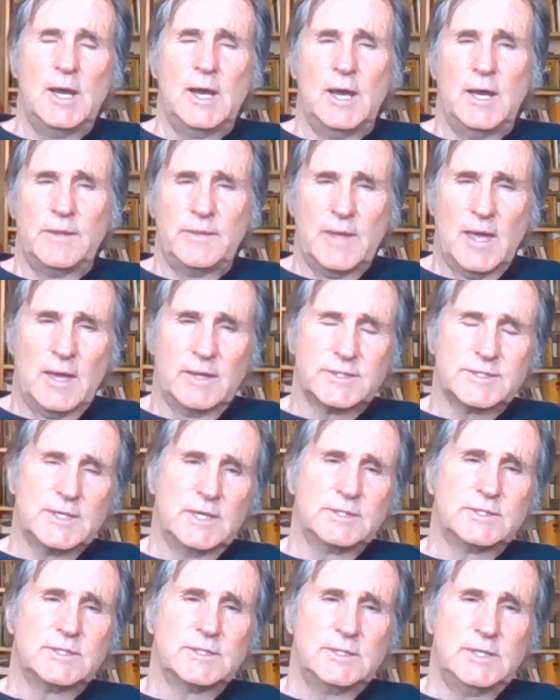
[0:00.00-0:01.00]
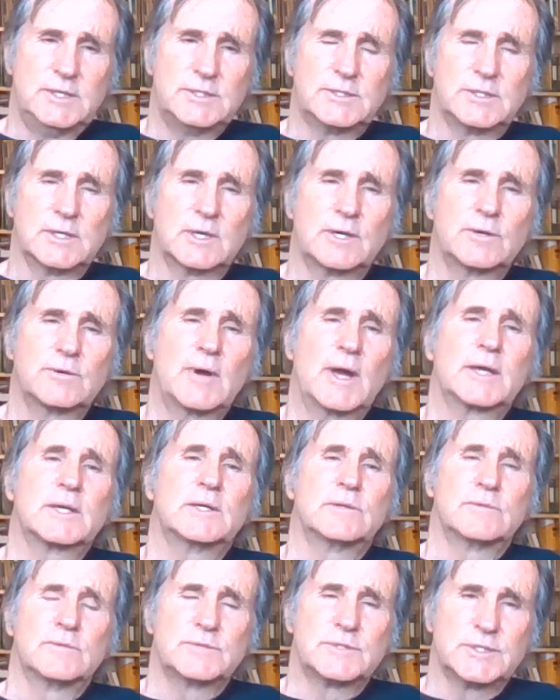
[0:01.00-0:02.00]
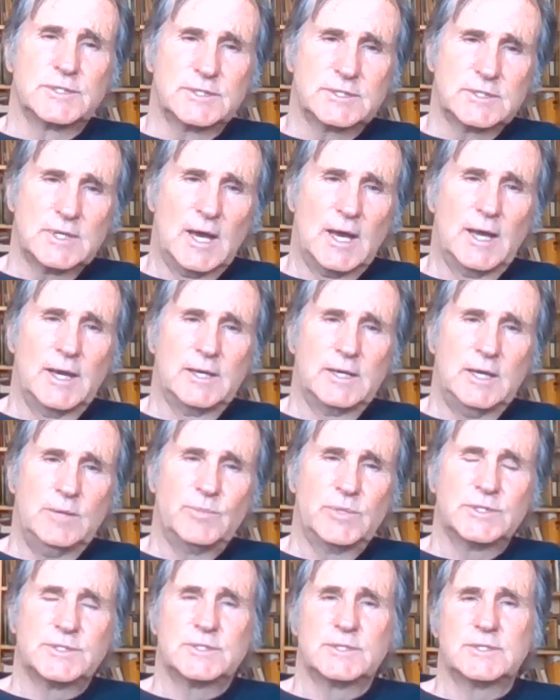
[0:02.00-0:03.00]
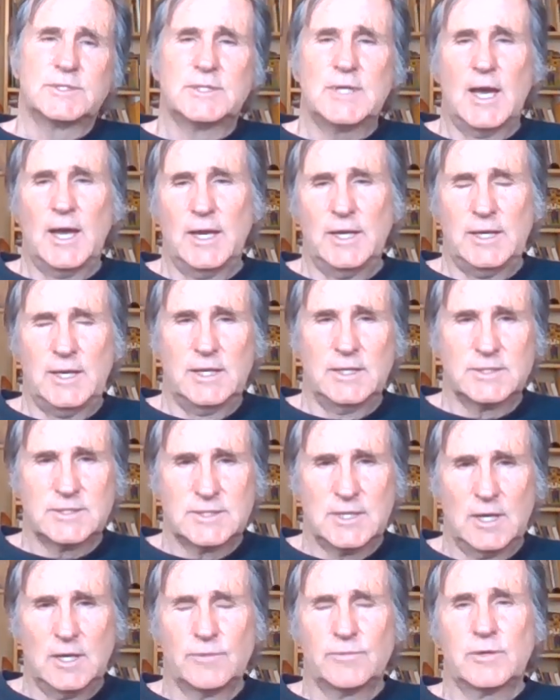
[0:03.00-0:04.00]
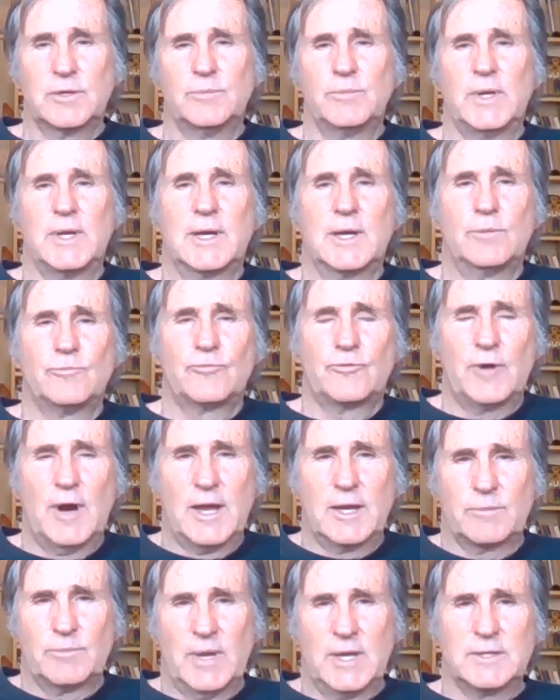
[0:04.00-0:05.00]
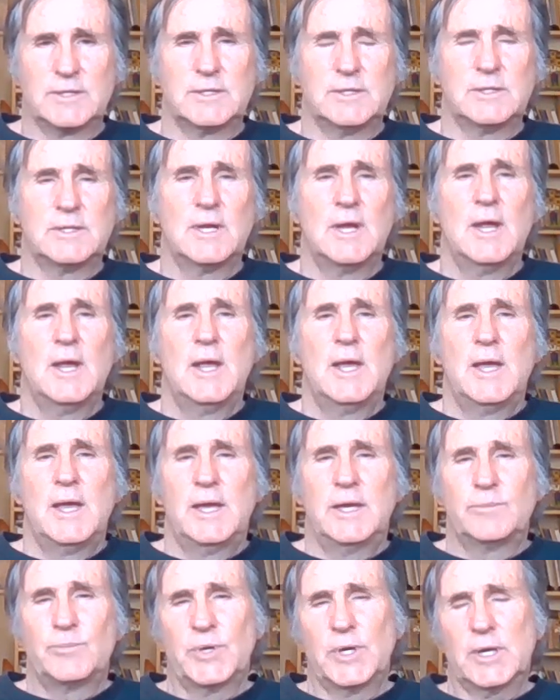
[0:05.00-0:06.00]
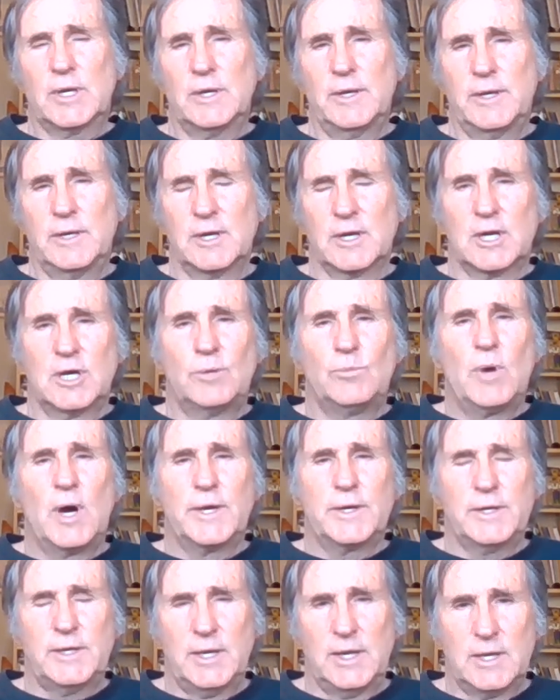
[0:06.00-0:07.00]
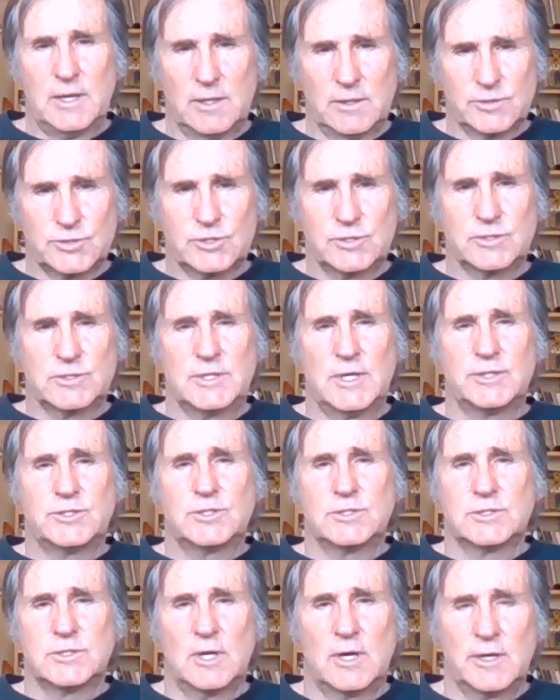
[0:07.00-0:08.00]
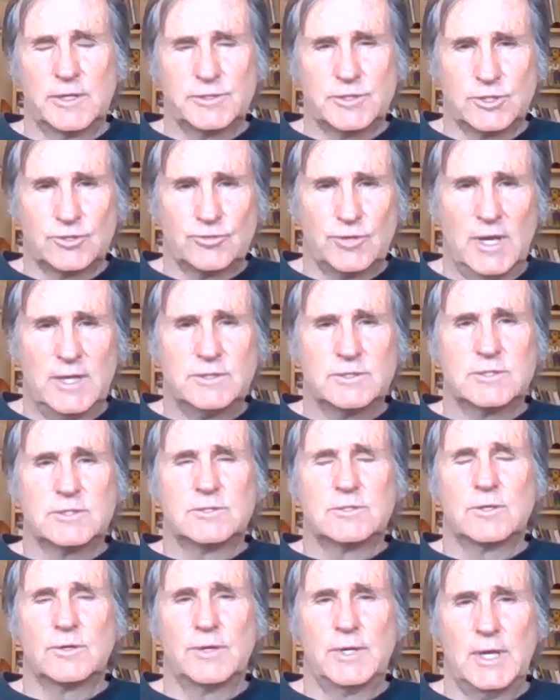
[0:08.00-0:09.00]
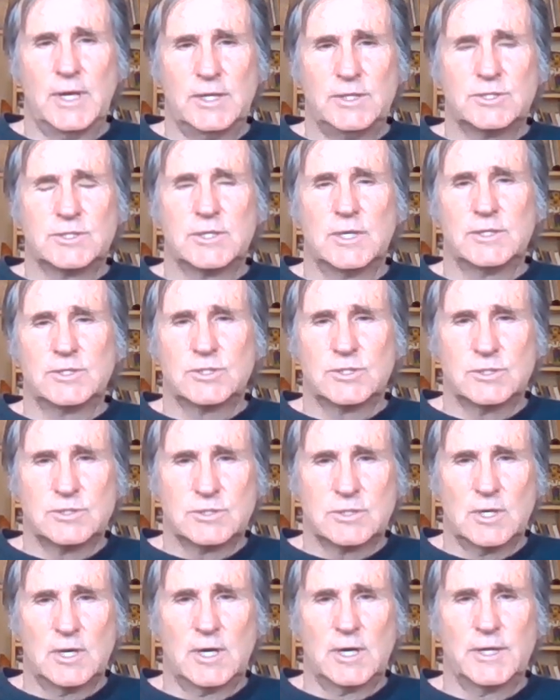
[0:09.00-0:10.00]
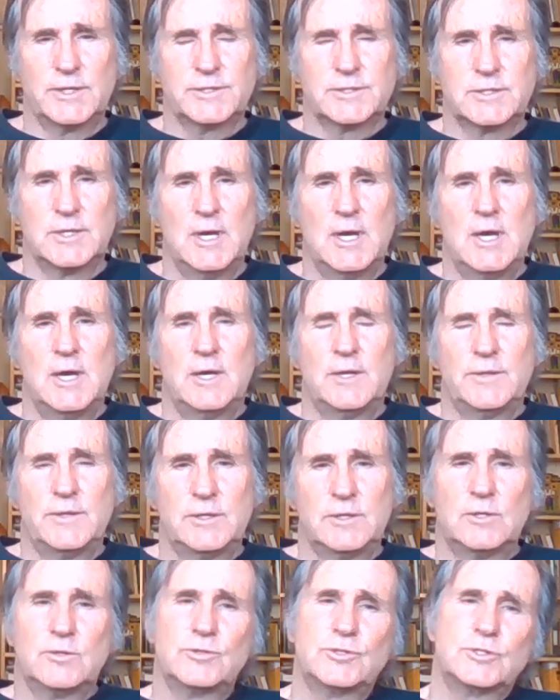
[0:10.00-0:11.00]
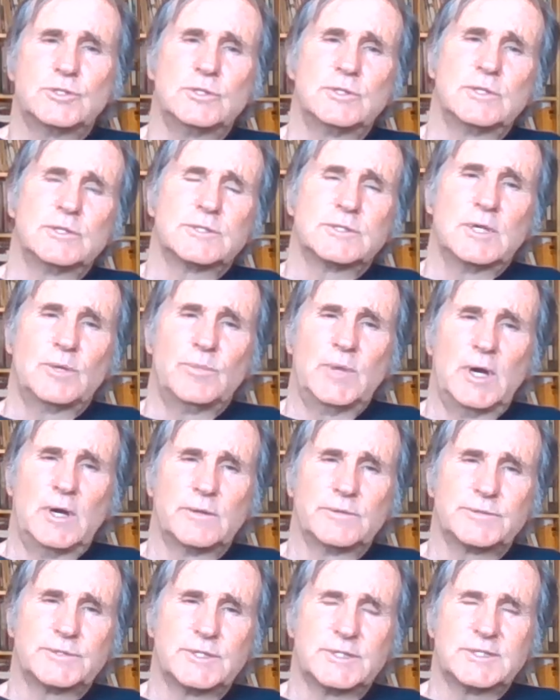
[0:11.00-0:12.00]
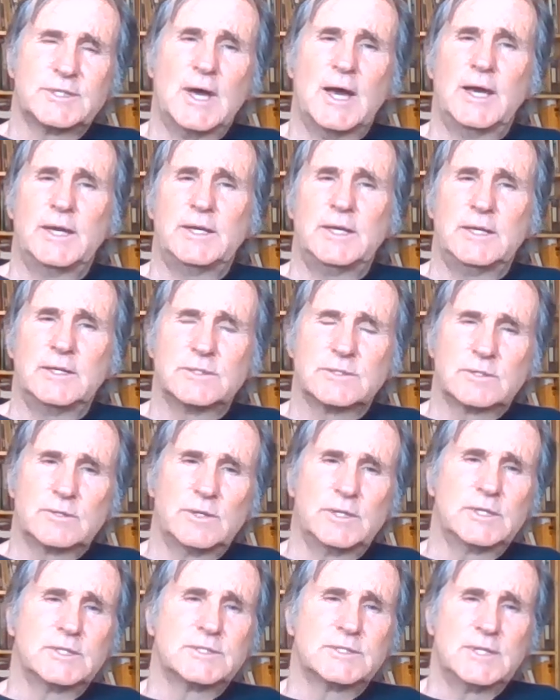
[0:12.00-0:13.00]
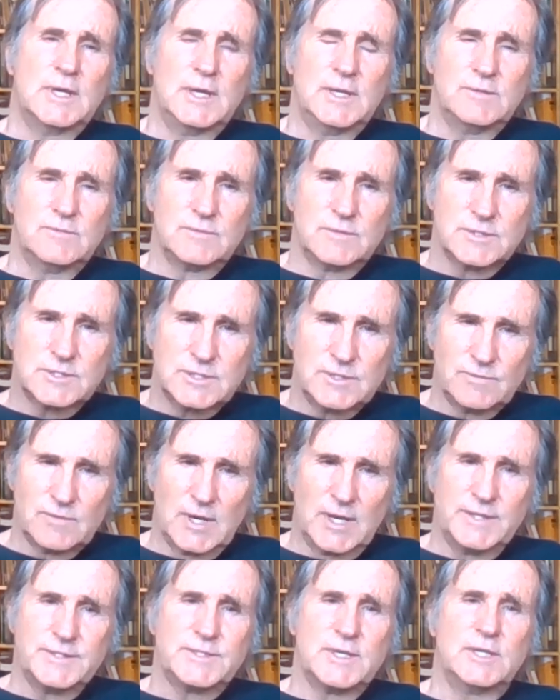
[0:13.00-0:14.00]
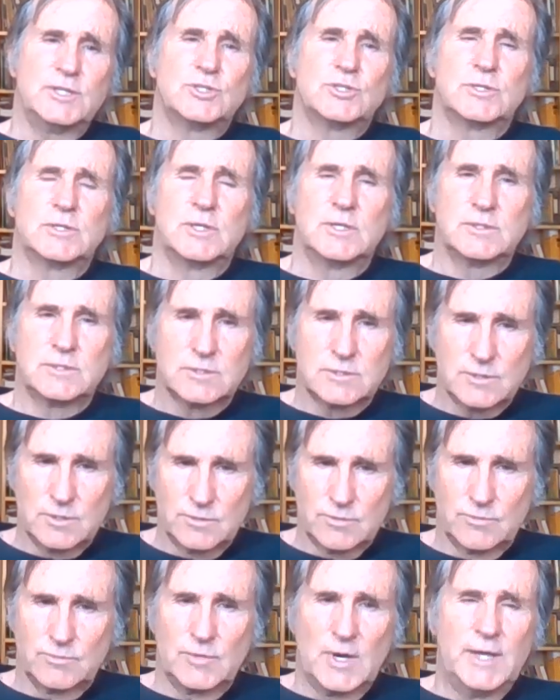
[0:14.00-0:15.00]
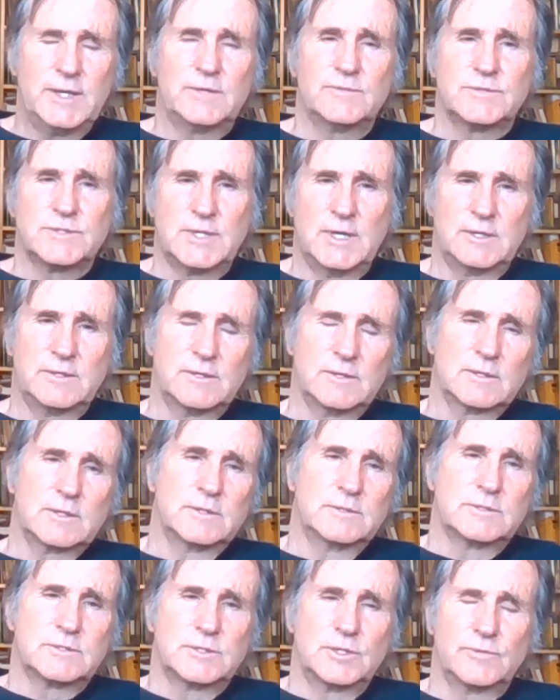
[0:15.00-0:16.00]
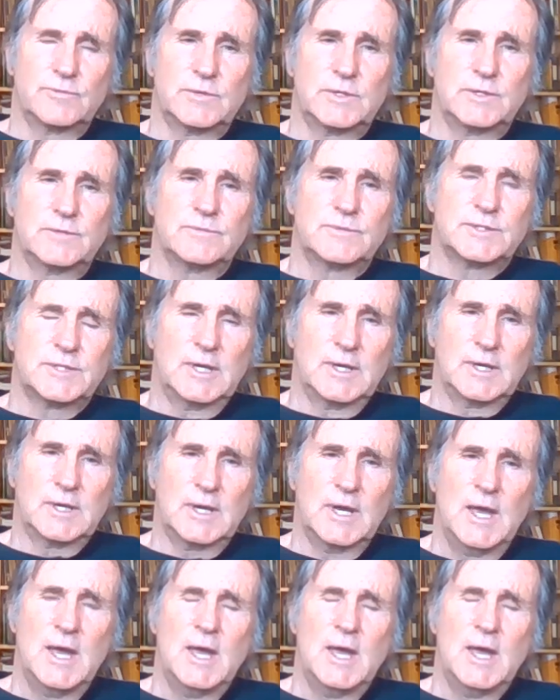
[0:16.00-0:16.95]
In that sense, it needs the corrective of society, but society itself can become fragmented, and particularly in a commodity culture such as ours, a transitory age such as ours, the notion that somehow society is going to save civilization, as certain right-of-center conservatives think,